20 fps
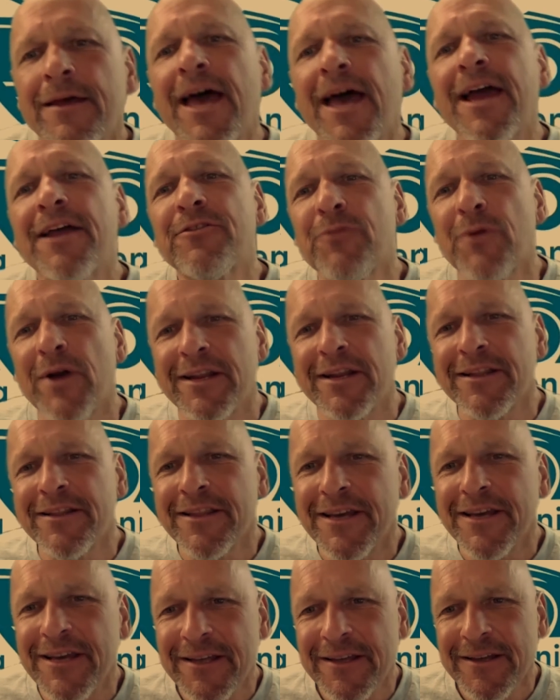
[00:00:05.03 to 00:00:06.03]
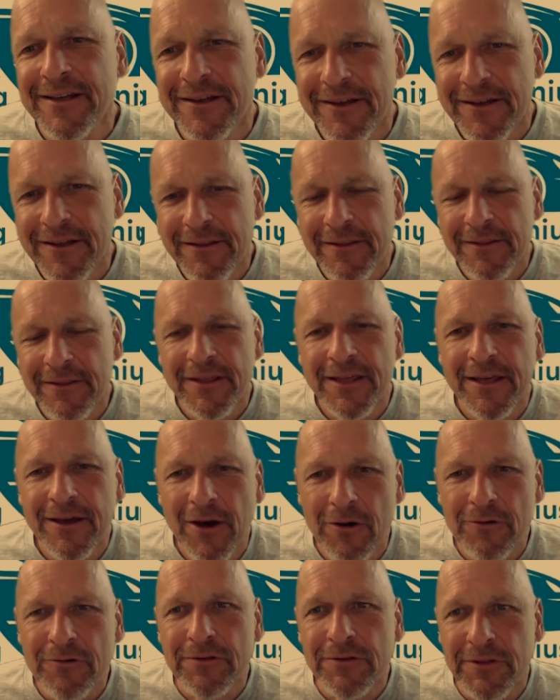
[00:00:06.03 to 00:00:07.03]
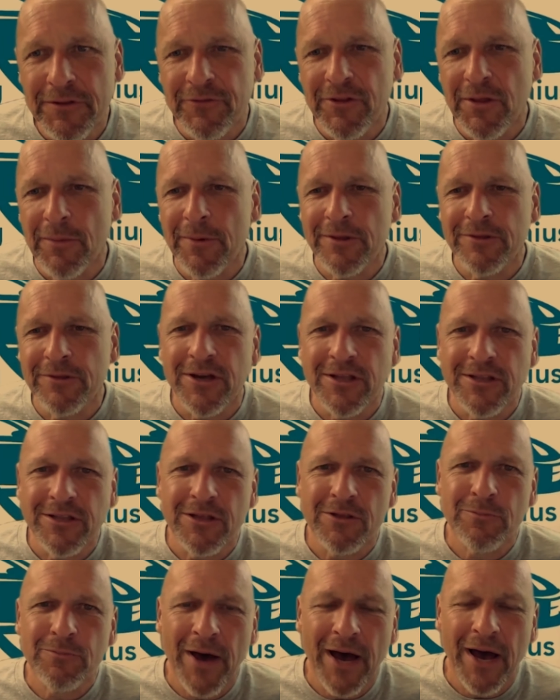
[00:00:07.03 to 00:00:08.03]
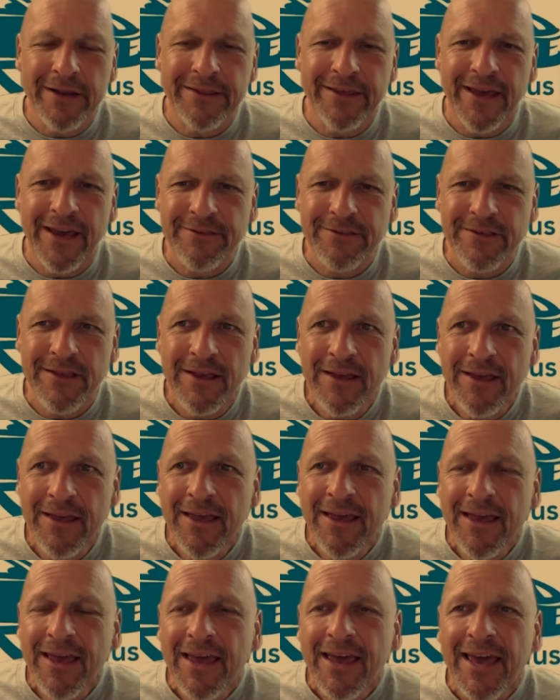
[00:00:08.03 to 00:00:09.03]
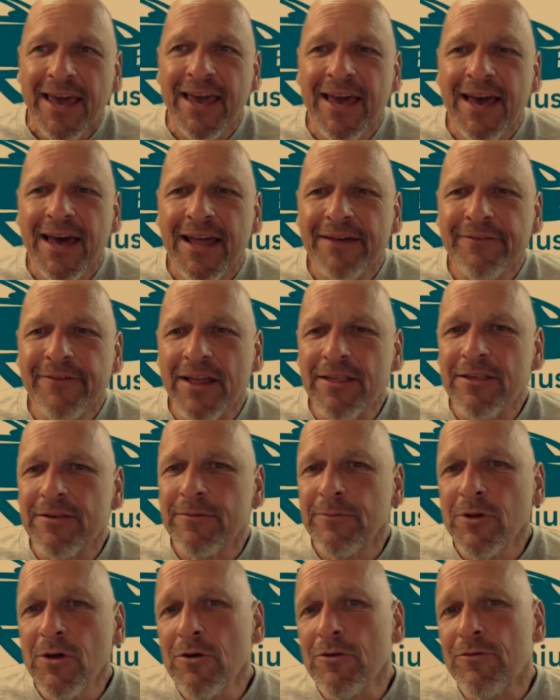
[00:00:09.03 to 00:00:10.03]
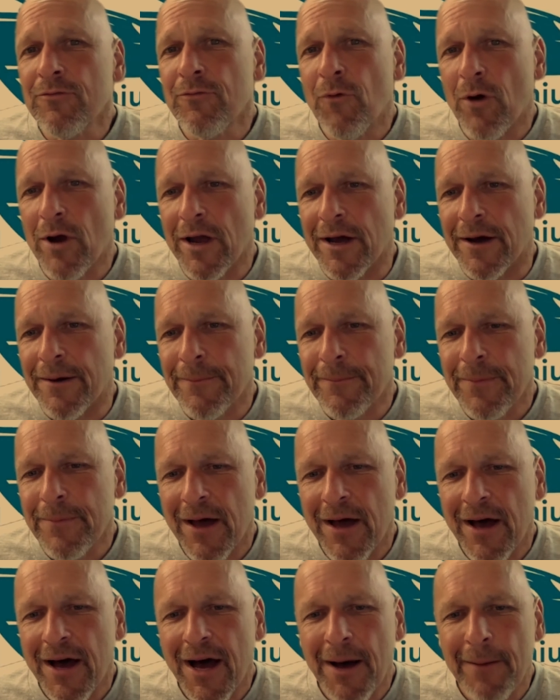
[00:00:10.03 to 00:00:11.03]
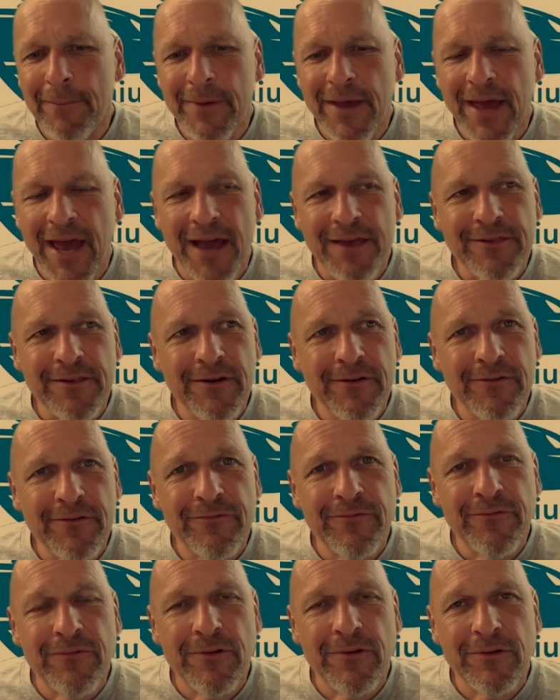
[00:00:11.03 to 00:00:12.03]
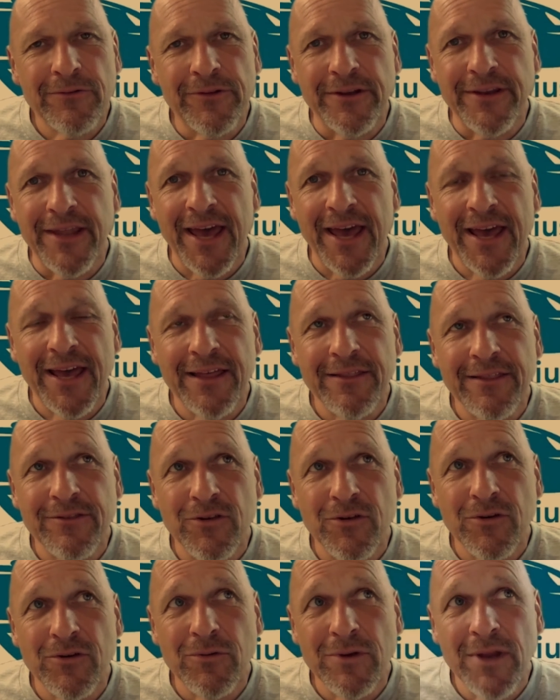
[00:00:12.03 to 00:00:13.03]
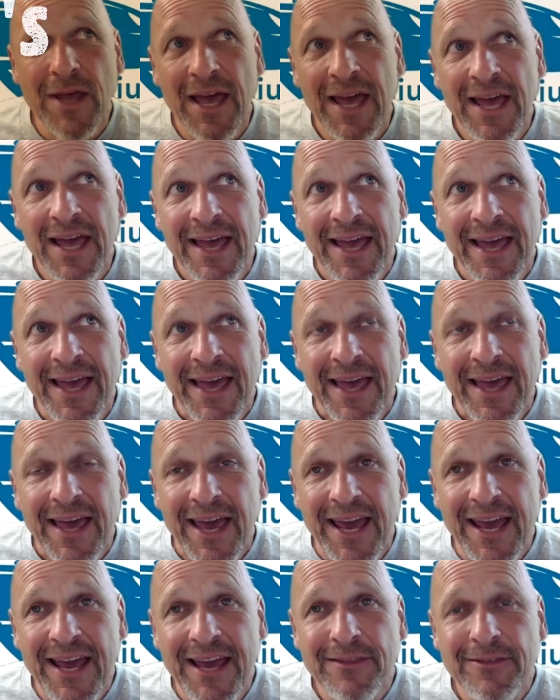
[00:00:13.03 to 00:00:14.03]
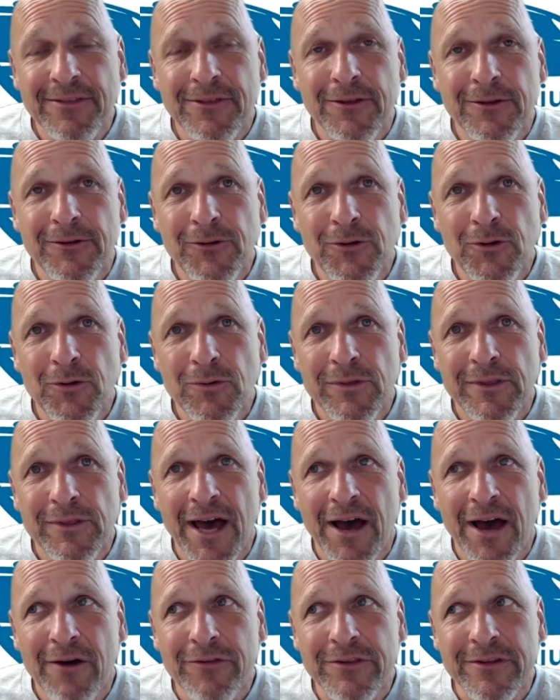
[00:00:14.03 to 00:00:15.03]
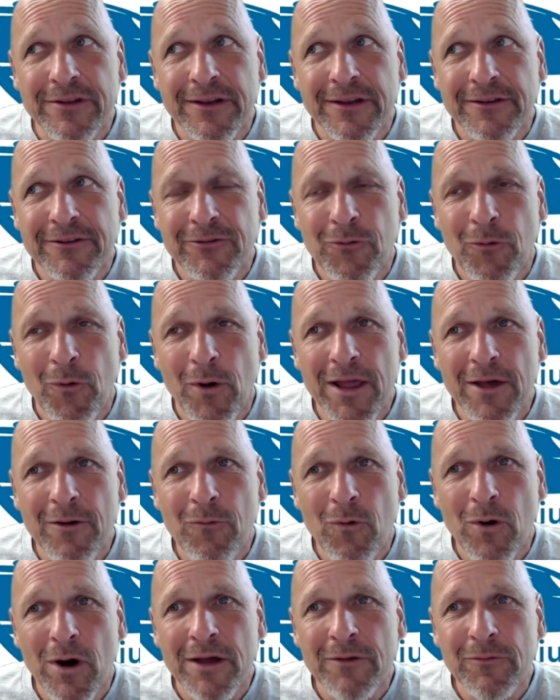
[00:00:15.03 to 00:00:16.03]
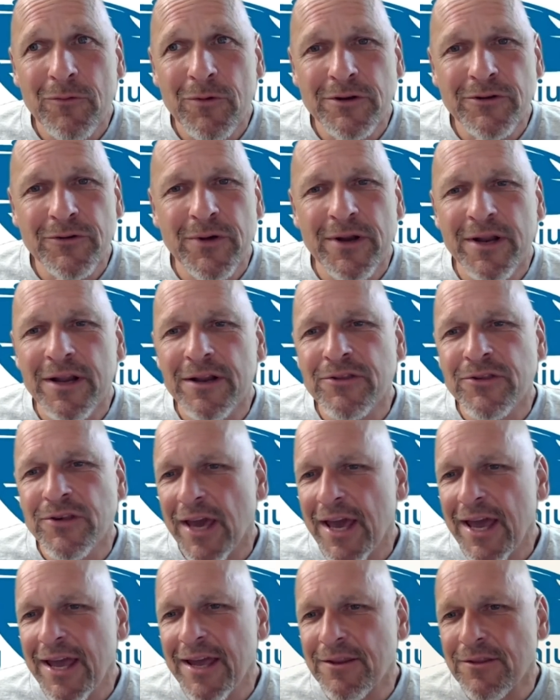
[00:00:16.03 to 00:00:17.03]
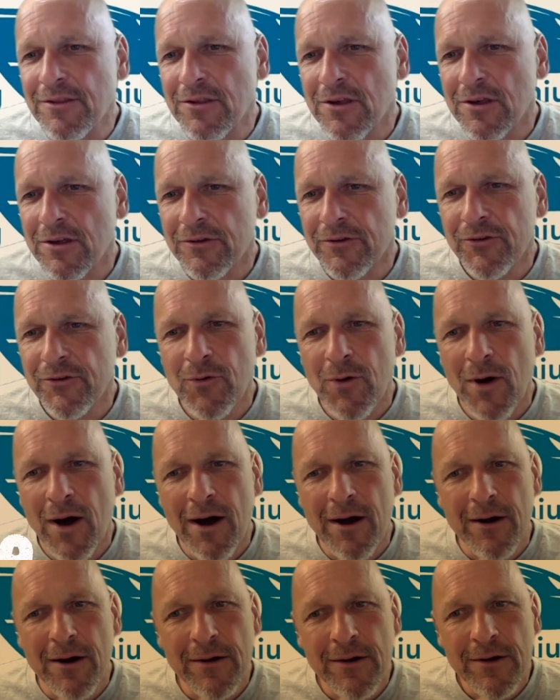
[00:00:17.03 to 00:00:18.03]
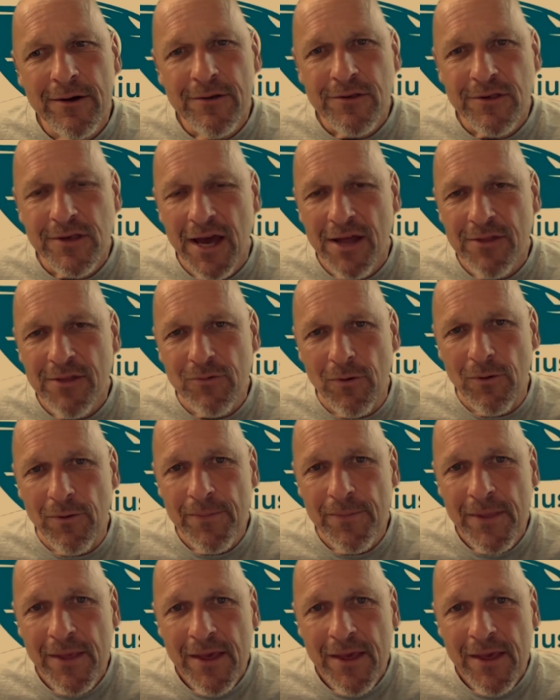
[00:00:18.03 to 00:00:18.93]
Hey, it's Randy Lee, the host of the Flipping Genius podcast, and I got some news for you. As of today, June 8th, 2021, we're doing a change to our schedule.